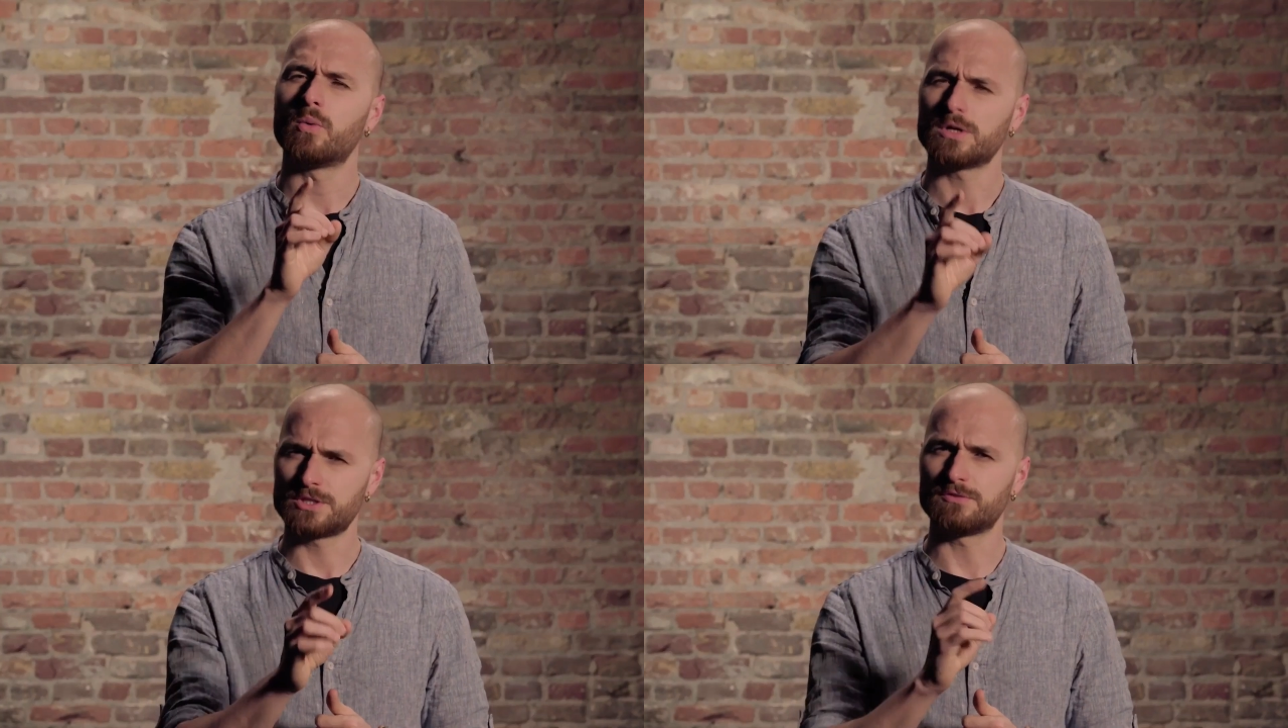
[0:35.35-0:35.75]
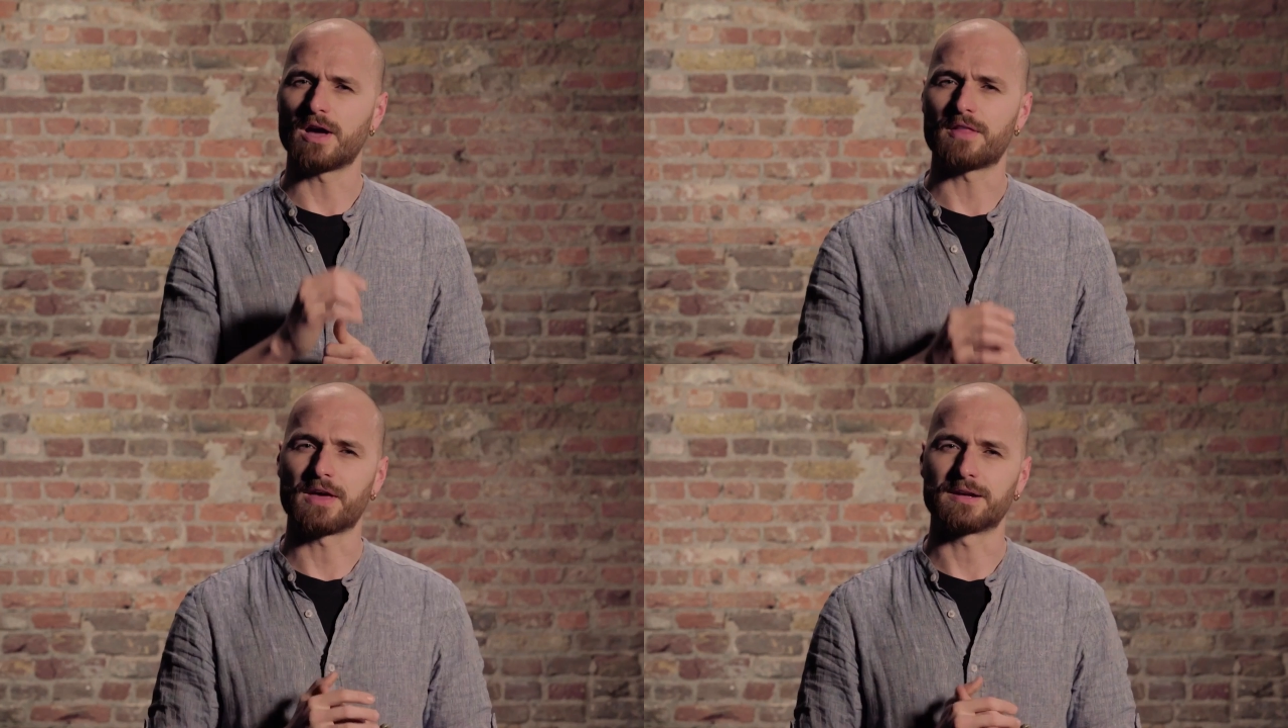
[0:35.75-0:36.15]
Once you've
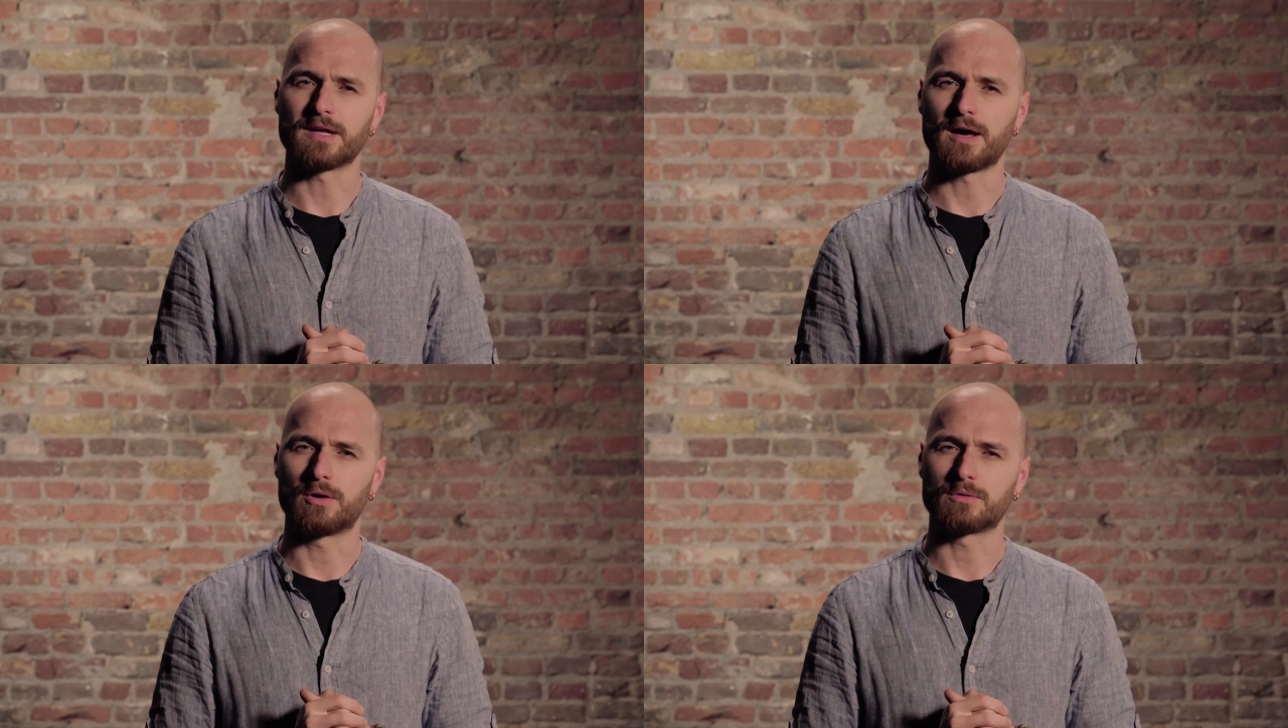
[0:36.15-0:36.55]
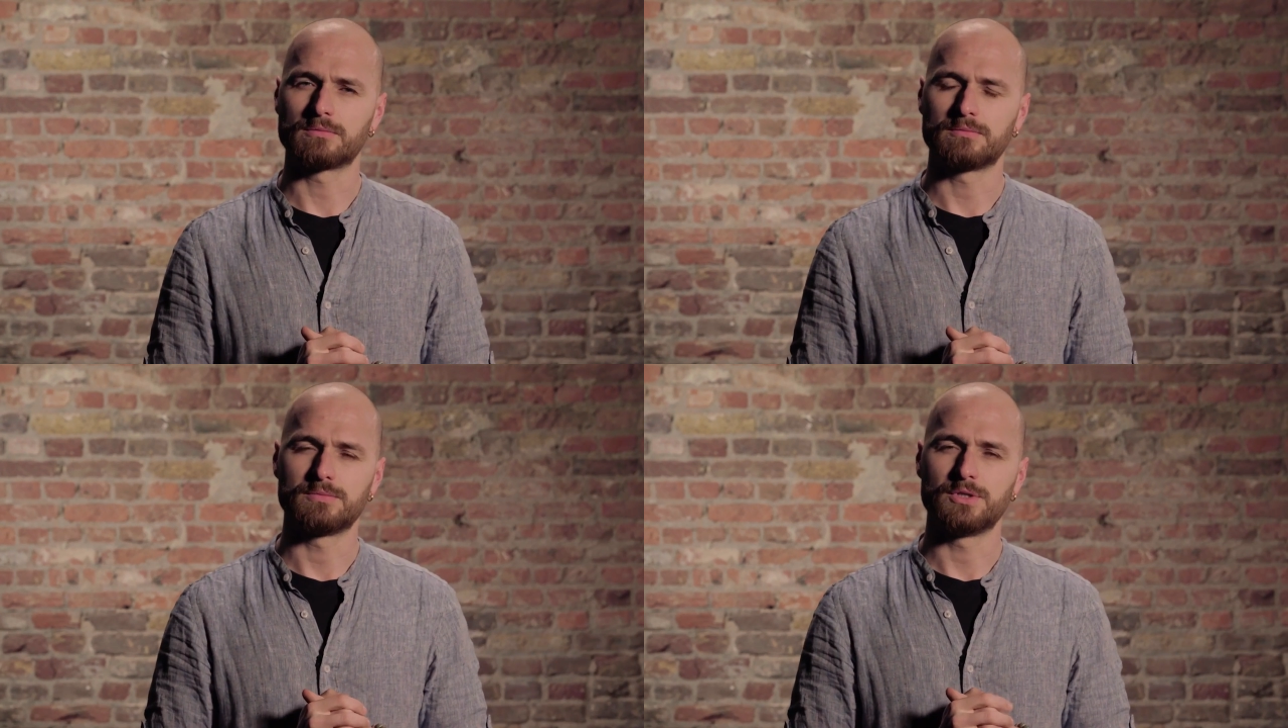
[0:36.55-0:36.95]
got that
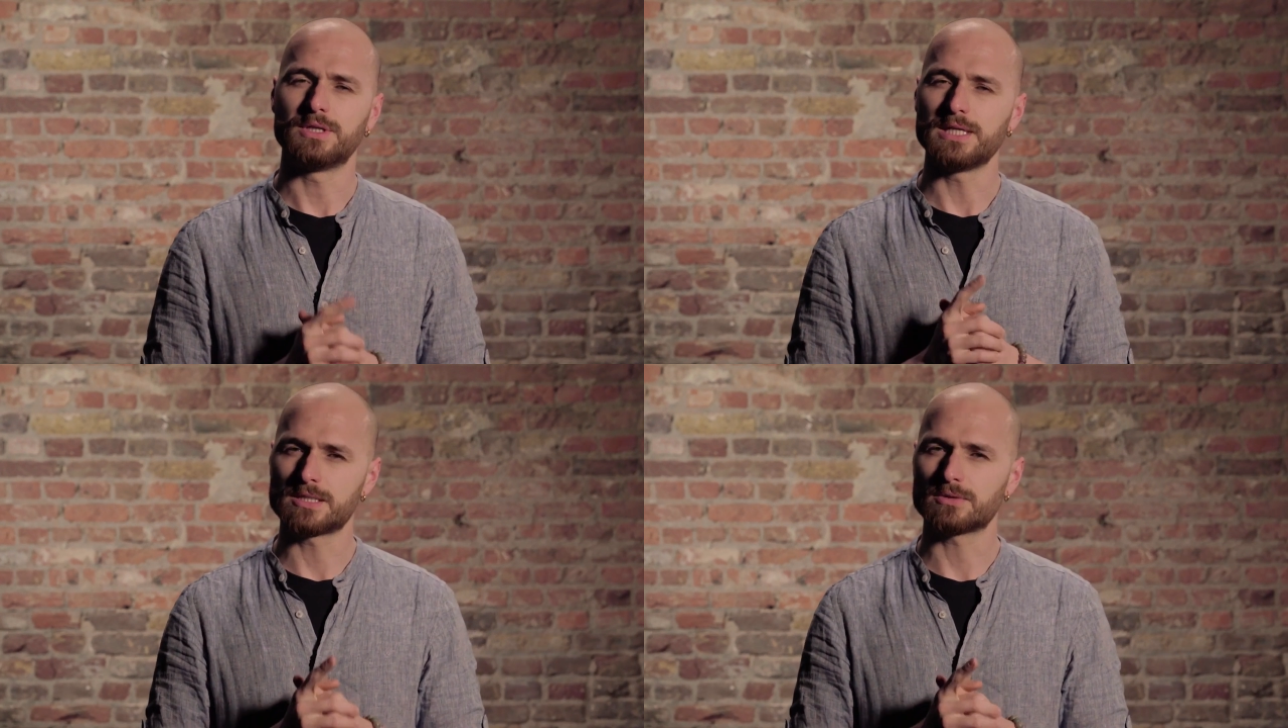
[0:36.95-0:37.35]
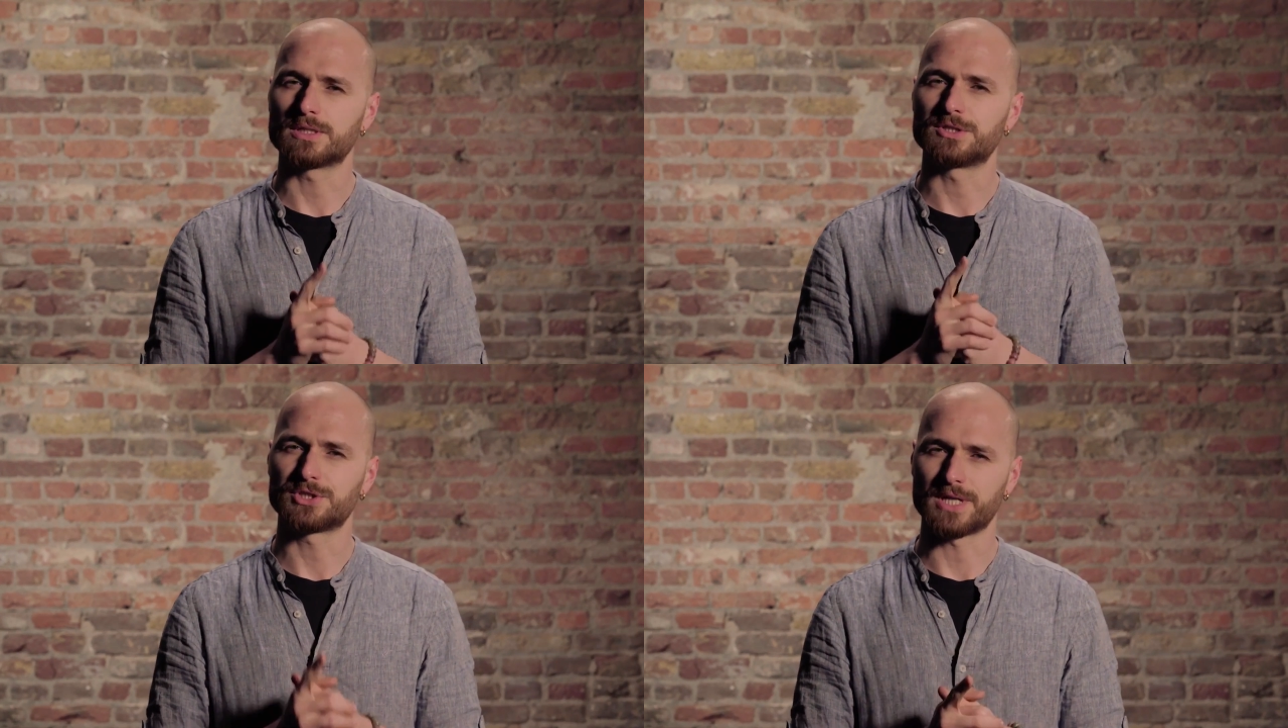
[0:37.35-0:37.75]
down, you need to
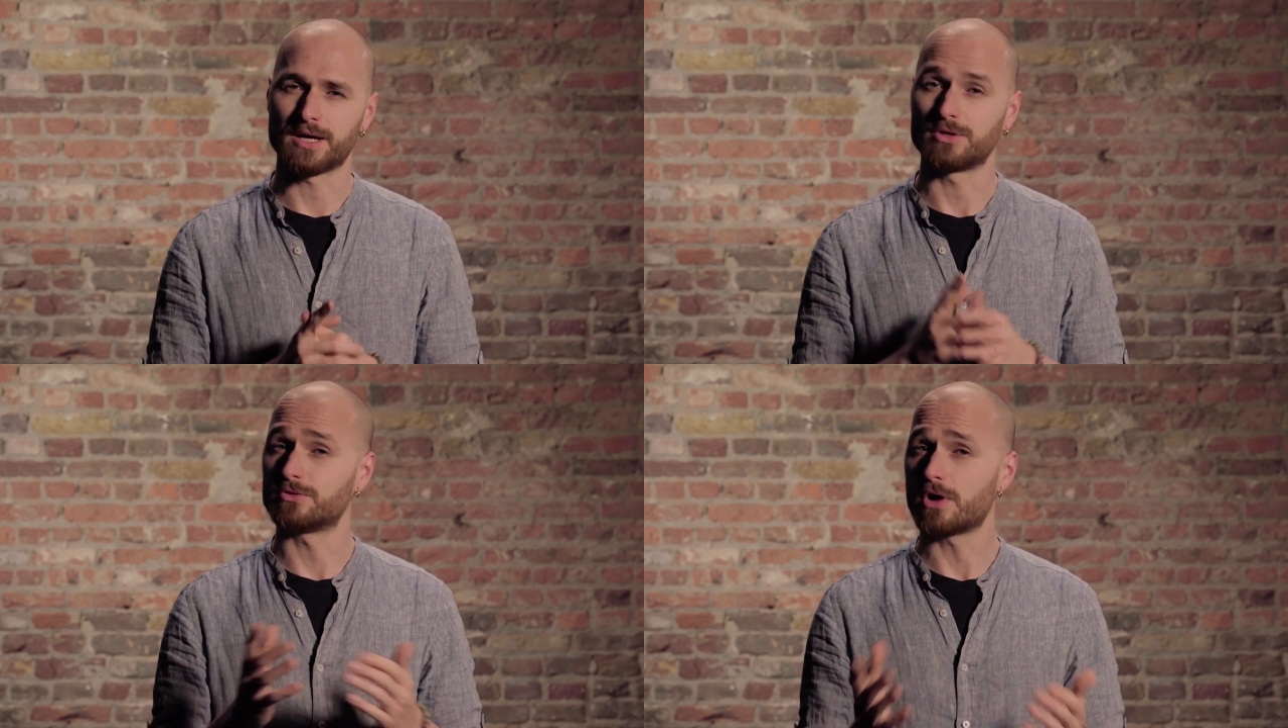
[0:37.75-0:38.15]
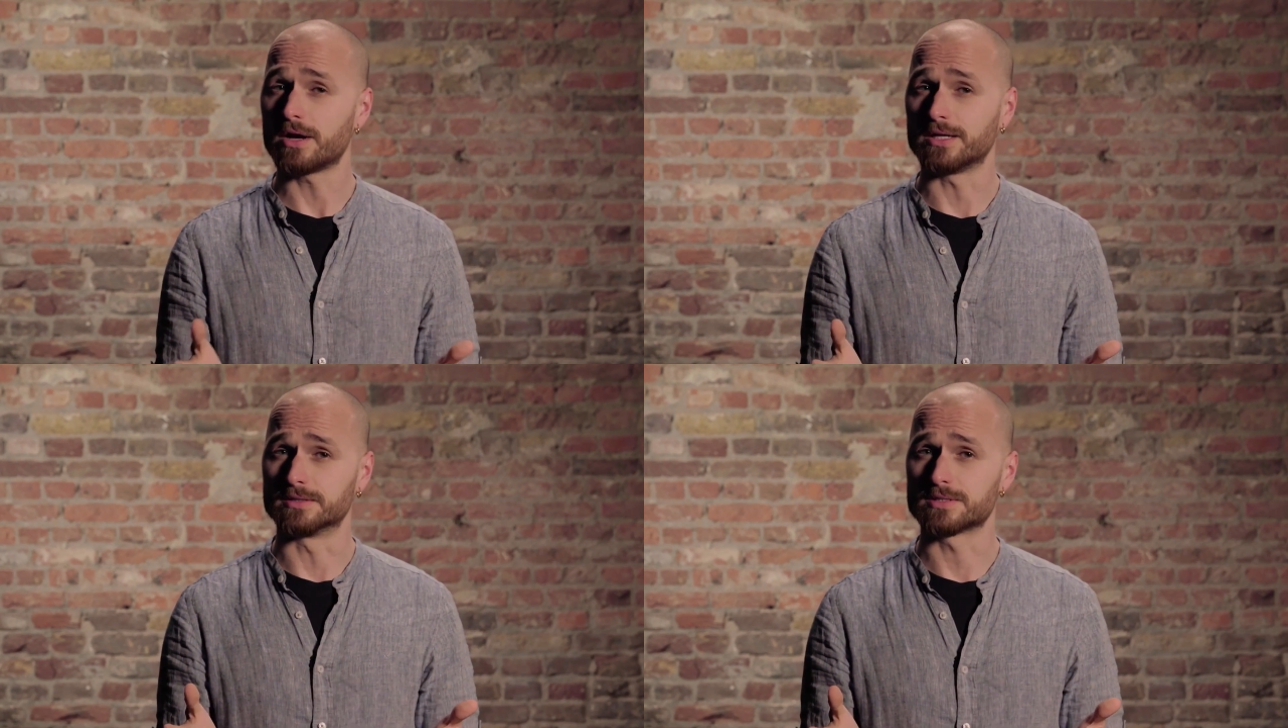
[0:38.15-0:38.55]
understand your
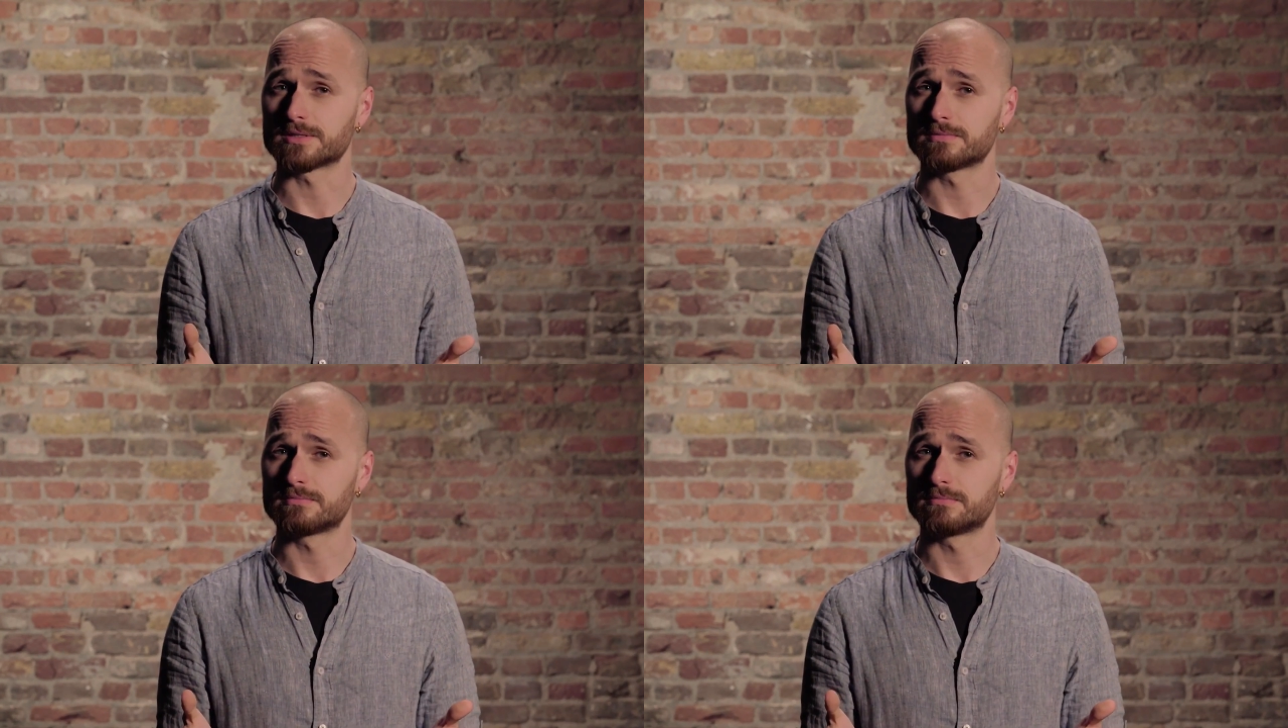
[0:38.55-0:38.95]
audience,